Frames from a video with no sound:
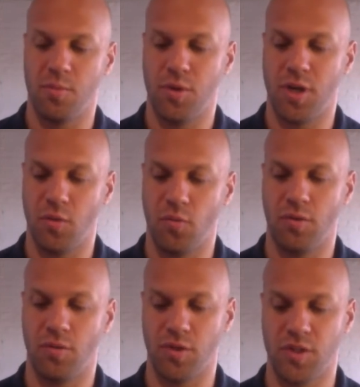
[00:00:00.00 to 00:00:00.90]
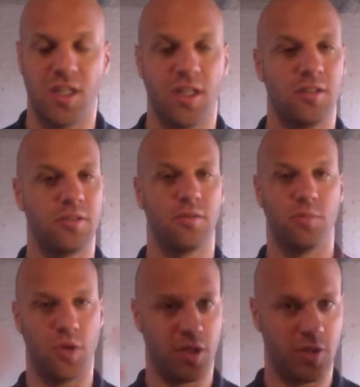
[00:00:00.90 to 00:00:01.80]
But what we're seeing
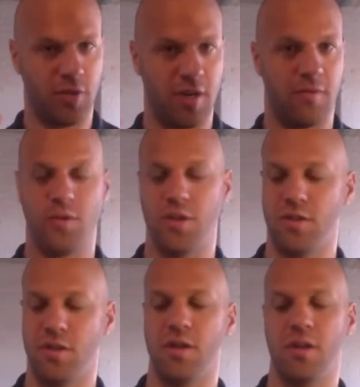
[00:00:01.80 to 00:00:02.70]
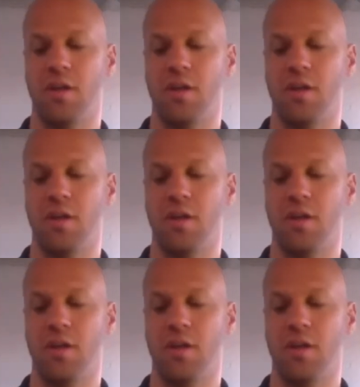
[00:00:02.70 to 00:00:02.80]
market-wide for Wichita